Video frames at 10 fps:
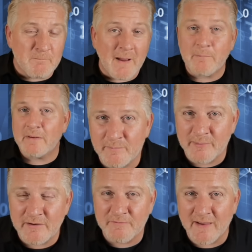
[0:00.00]
might be a
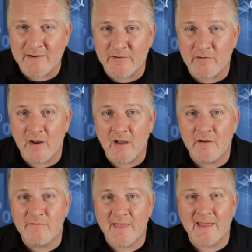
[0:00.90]
benefactor
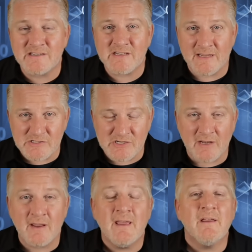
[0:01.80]
of that tension.